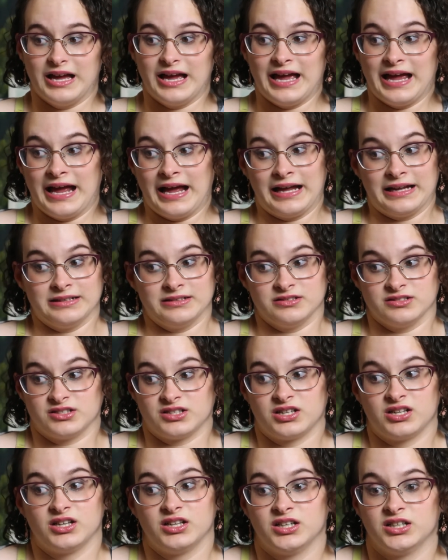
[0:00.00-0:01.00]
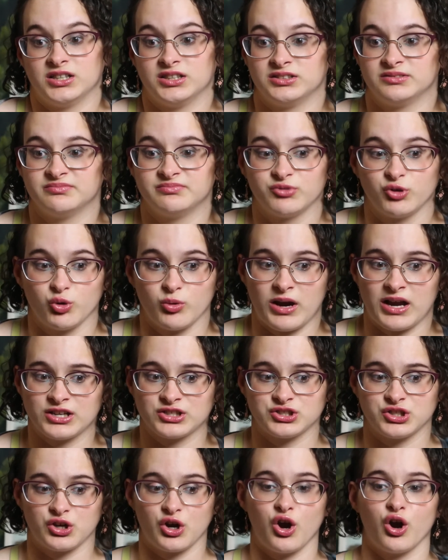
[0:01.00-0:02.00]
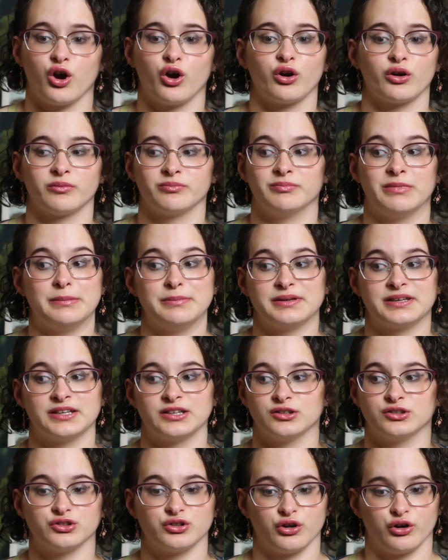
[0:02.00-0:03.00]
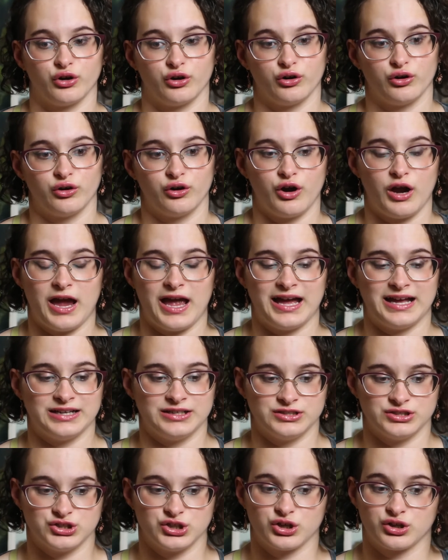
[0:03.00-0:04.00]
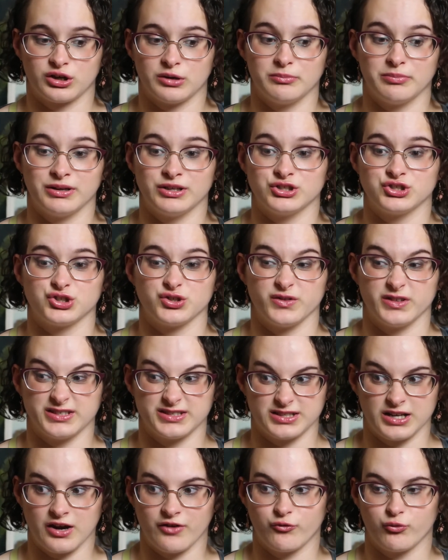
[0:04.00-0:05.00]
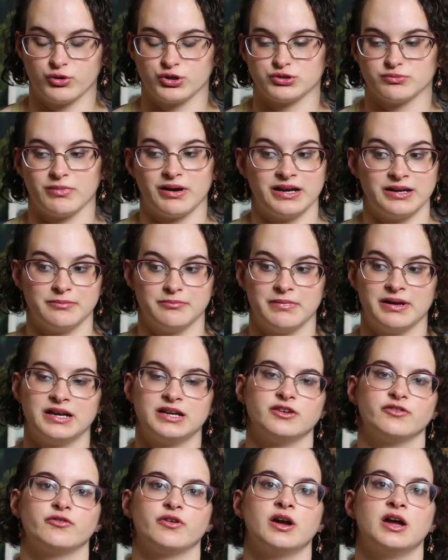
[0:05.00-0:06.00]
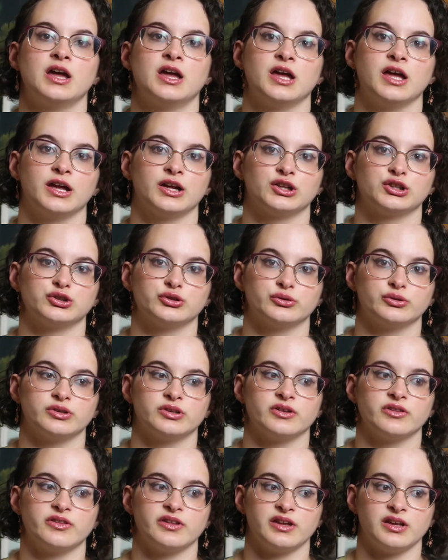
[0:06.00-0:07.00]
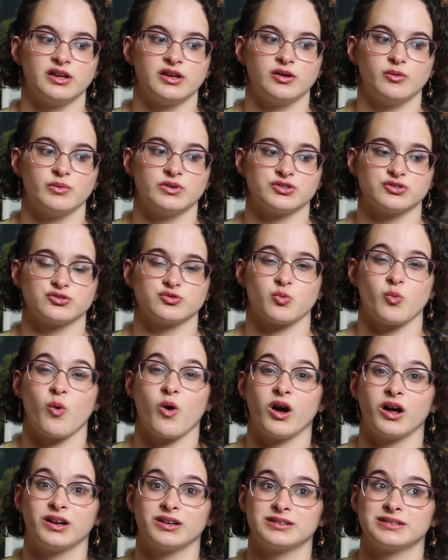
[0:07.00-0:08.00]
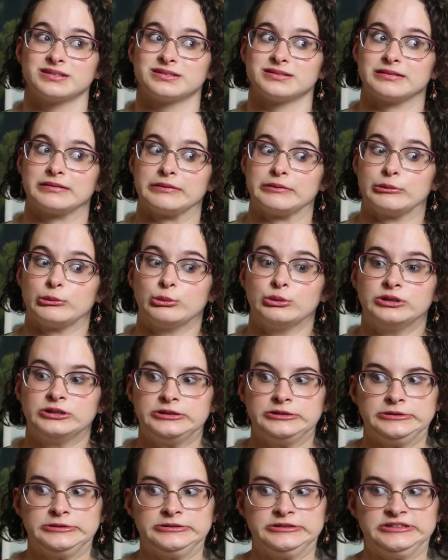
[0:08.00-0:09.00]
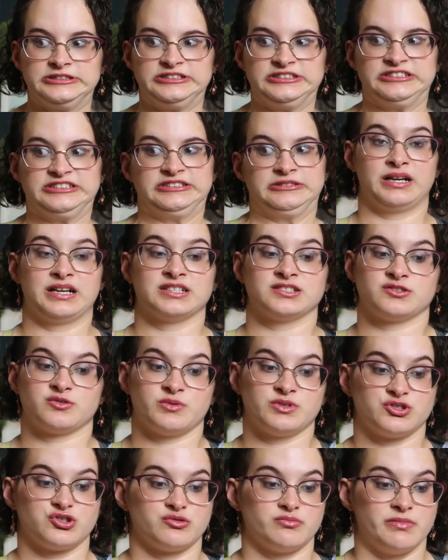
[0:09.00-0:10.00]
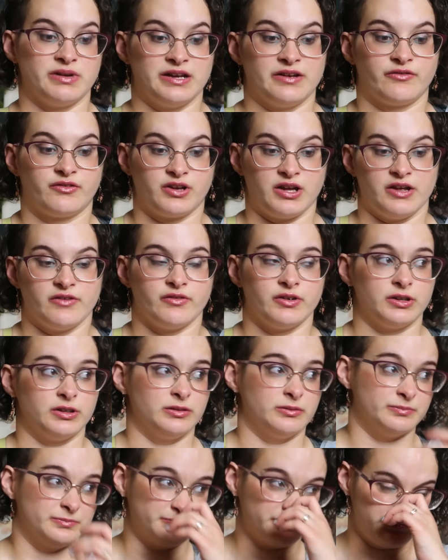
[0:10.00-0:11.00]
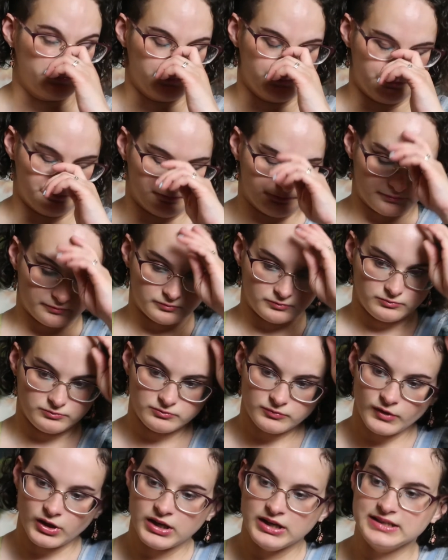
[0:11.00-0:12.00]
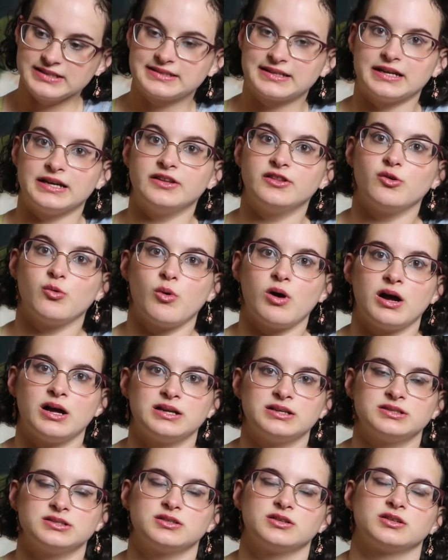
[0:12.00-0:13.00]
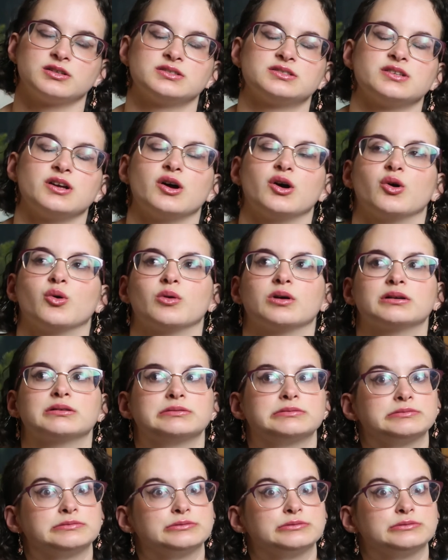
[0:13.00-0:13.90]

and crashed the car, maybe killed her, and took a bunch of the stuff, which might may have included the wizard's wand, so because the wizard may have given his kid the wand, so